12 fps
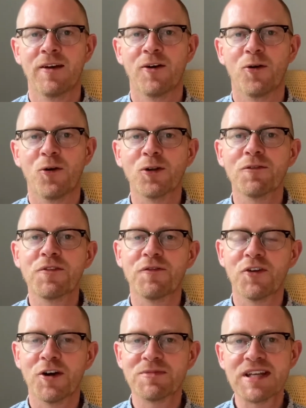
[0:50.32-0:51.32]
All of the
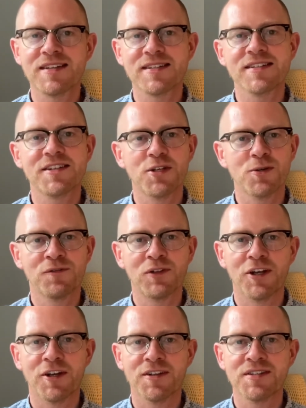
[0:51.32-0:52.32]
verb tenses that you have
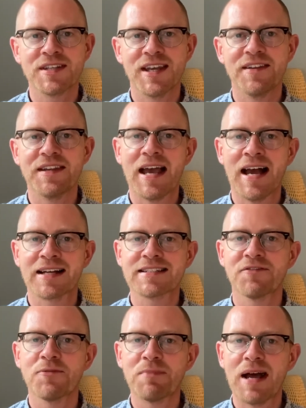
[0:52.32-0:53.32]
learned in the
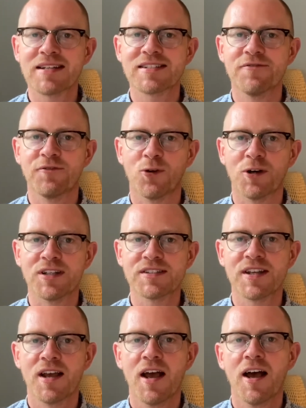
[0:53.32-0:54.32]
active and passive
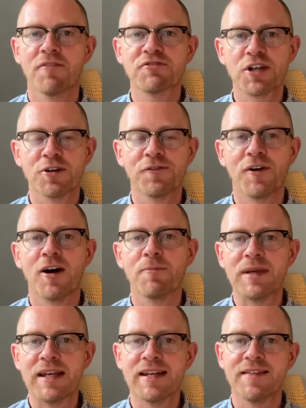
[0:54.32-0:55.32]
voice have so far
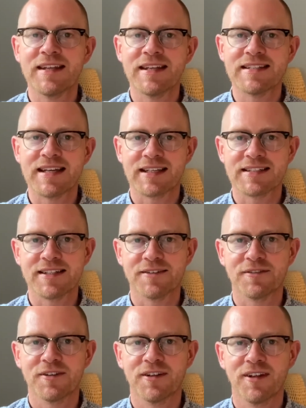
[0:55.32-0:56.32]
been in the indicative.
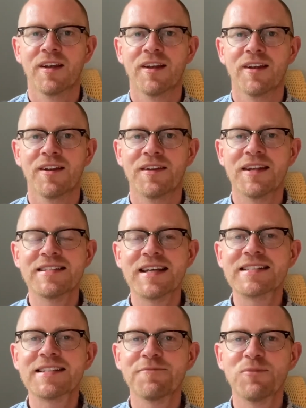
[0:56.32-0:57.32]
The
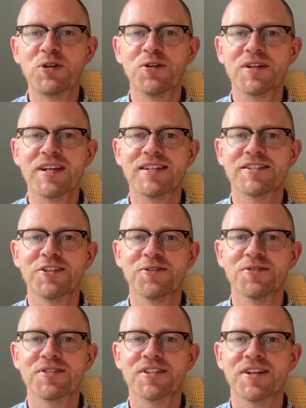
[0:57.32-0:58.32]
indicative mood is
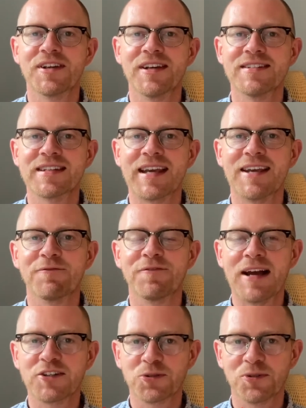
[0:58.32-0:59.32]
used to indicate
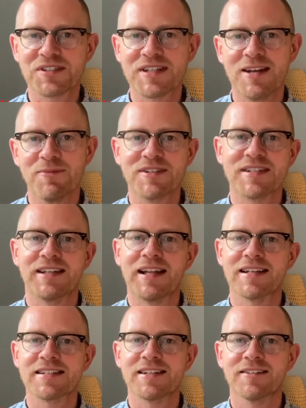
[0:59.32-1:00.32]
factual statements in
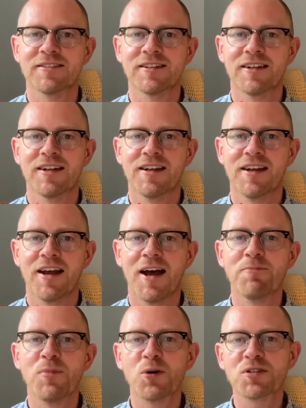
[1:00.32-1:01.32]
Latin,
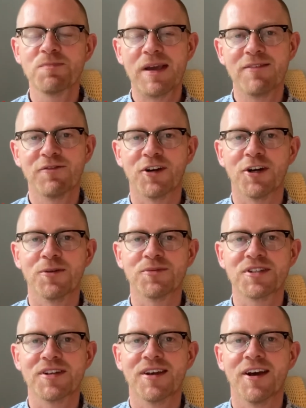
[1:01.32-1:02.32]
and most main
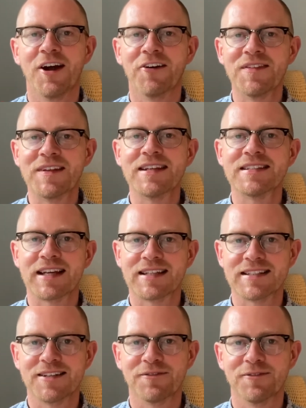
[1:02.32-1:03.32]
verbs are in the
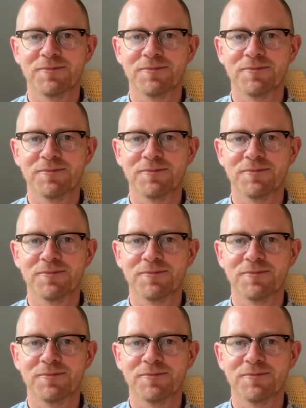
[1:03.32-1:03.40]
indicative.